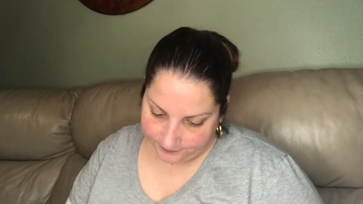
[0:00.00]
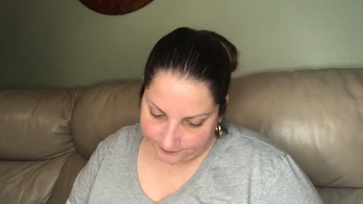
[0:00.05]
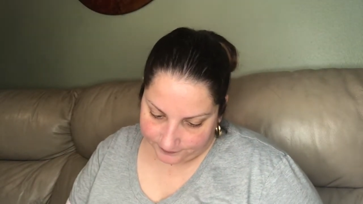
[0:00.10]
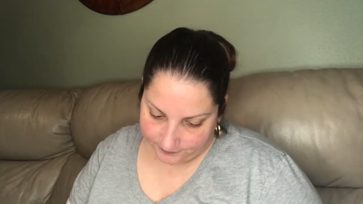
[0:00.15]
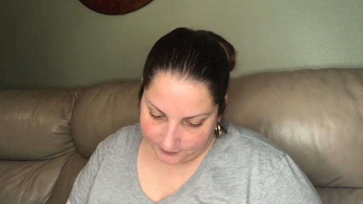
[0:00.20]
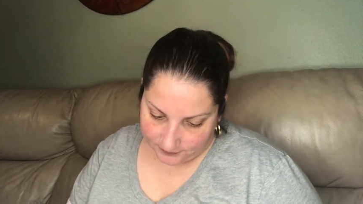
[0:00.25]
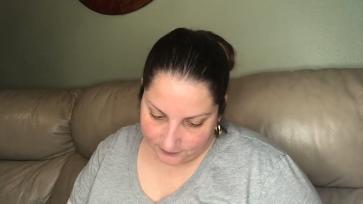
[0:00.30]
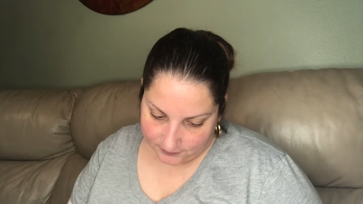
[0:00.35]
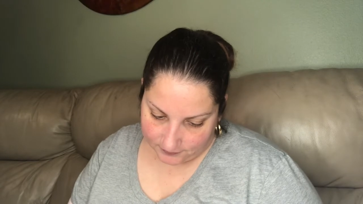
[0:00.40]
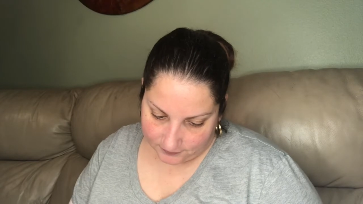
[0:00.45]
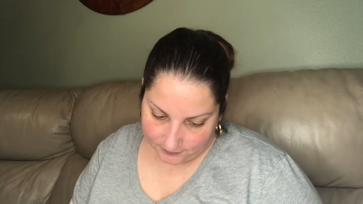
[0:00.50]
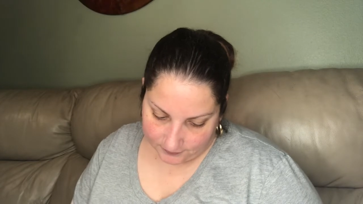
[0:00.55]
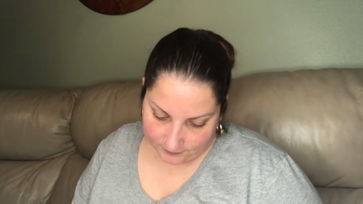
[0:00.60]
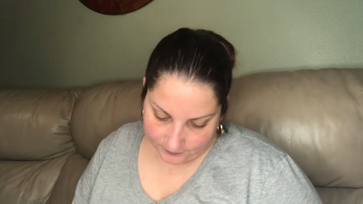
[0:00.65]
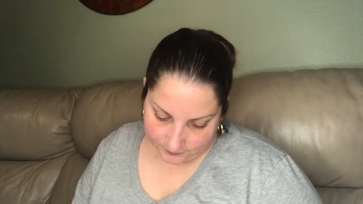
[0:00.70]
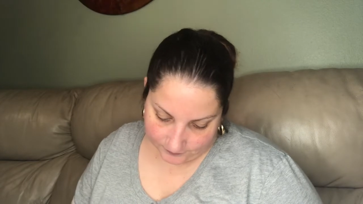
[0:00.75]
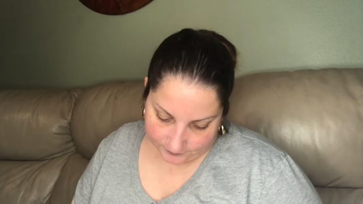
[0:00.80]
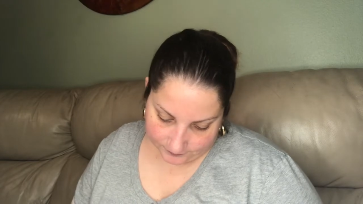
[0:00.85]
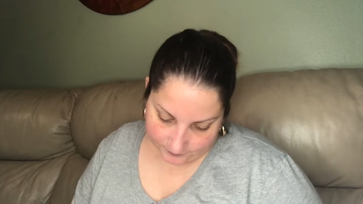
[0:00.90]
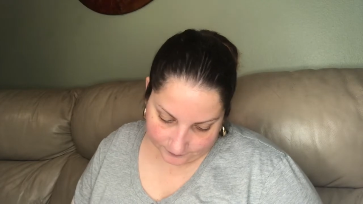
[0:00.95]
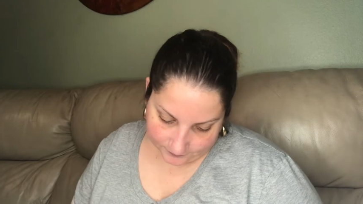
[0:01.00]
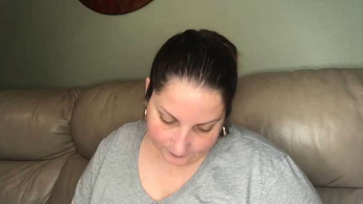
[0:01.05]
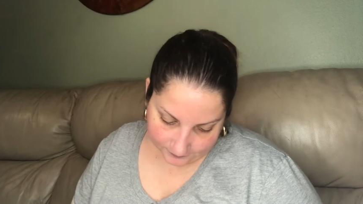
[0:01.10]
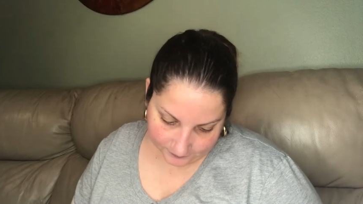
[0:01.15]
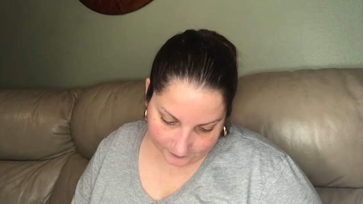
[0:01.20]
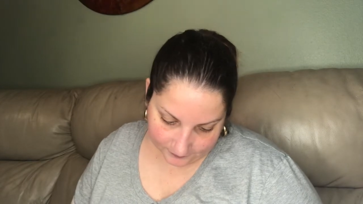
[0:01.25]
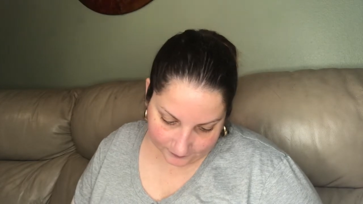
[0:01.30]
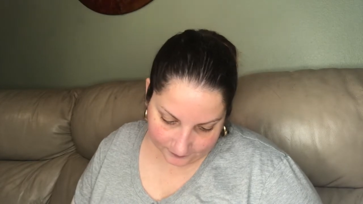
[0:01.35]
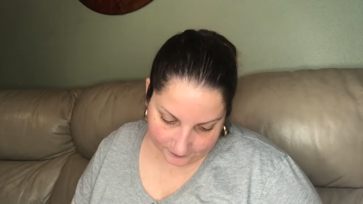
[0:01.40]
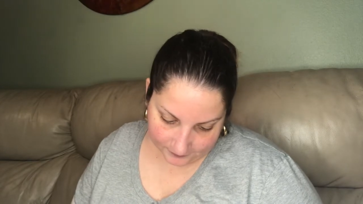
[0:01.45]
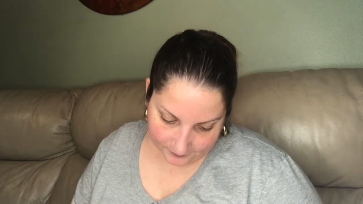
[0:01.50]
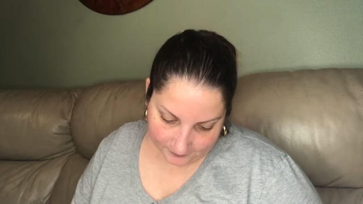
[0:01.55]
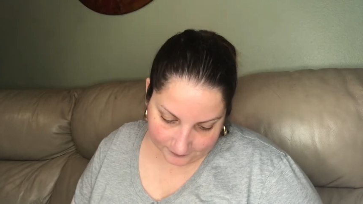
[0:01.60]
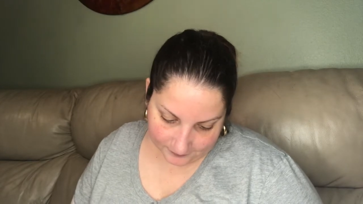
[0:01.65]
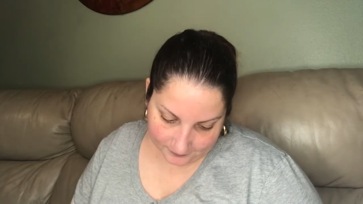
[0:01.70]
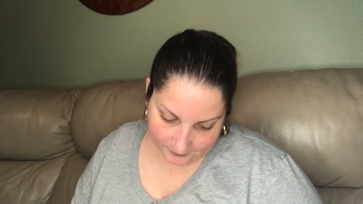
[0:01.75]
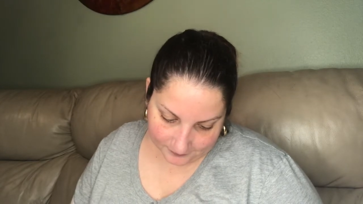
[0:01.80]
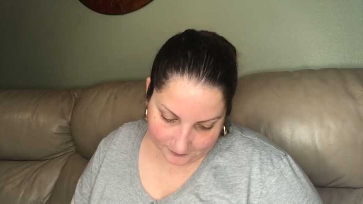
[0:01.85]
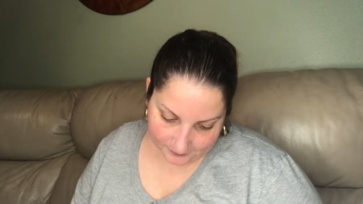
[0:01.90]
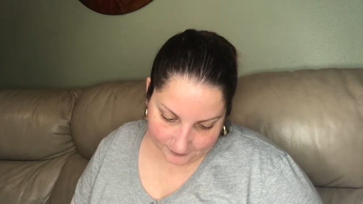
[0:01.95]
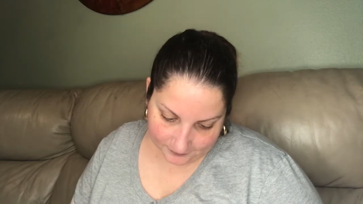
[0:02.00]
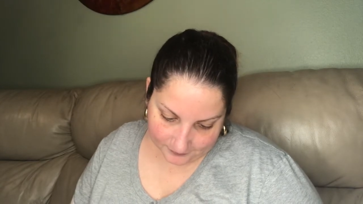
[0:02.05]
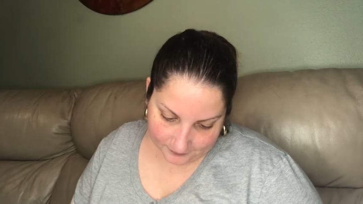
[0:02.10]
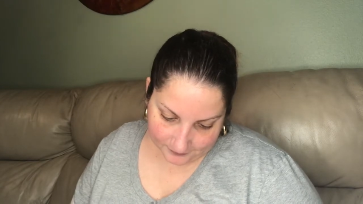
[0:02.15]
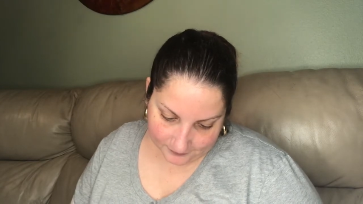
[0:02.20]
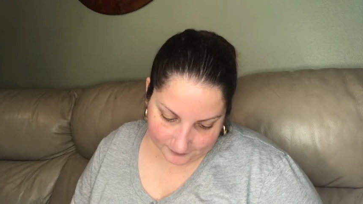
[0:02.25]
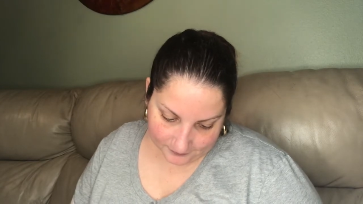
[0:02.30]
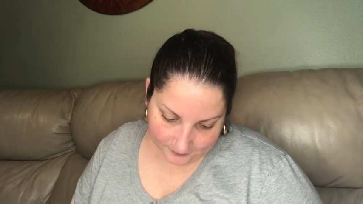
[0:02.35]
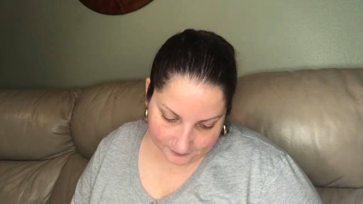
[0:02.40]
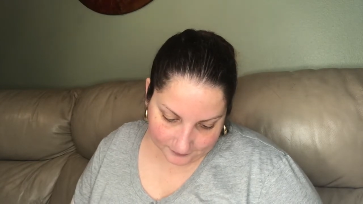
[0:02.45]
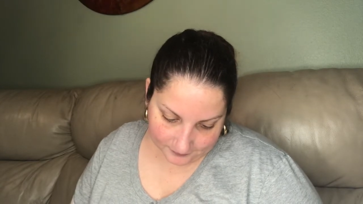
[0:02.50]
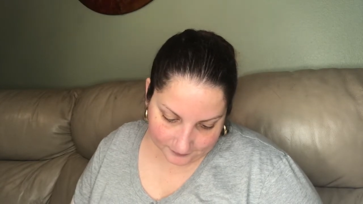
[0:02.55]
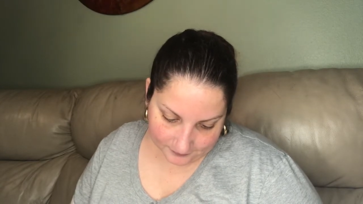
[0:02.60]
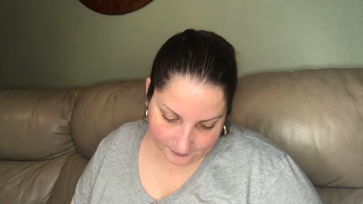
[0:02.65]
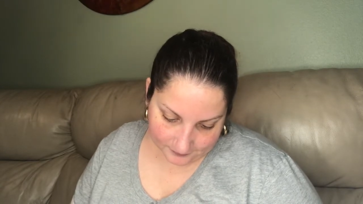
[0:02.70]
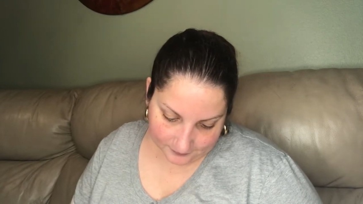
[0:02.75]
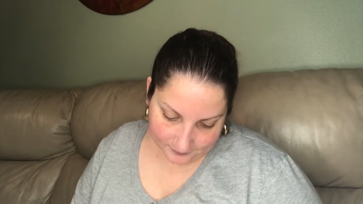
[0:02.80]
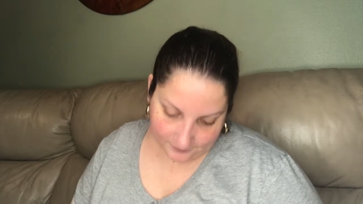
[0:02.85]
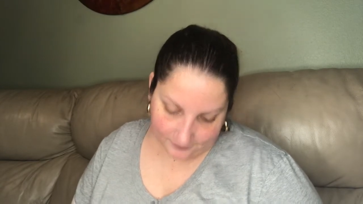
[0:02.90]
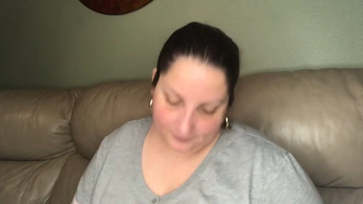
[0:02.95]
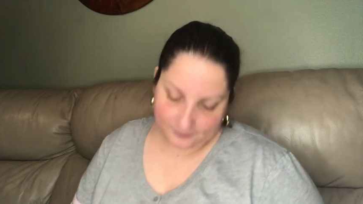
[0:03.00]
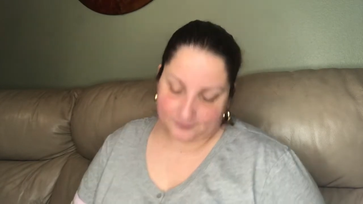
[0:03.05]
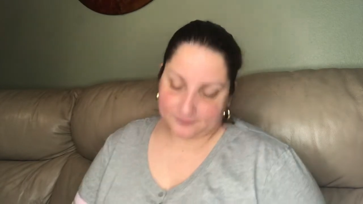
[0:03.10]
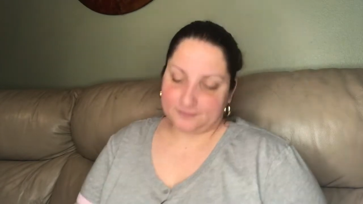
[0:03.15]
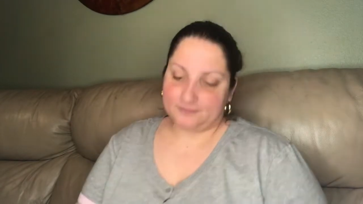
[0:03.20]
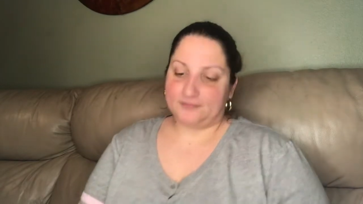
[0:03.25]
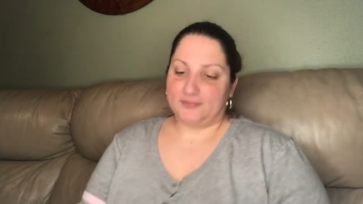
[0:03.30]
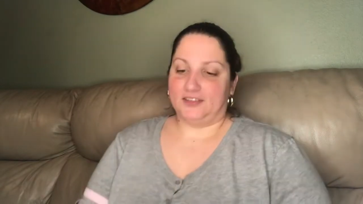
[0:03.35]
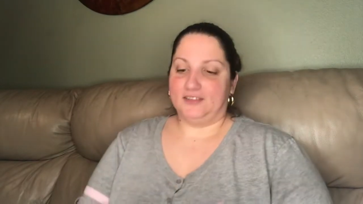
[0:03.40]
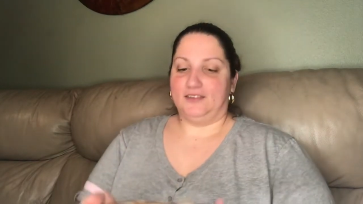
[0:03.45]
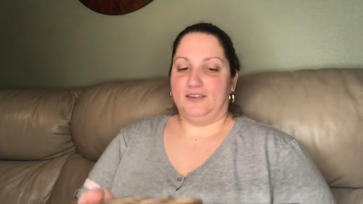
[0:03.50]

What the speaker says: (no one is talking)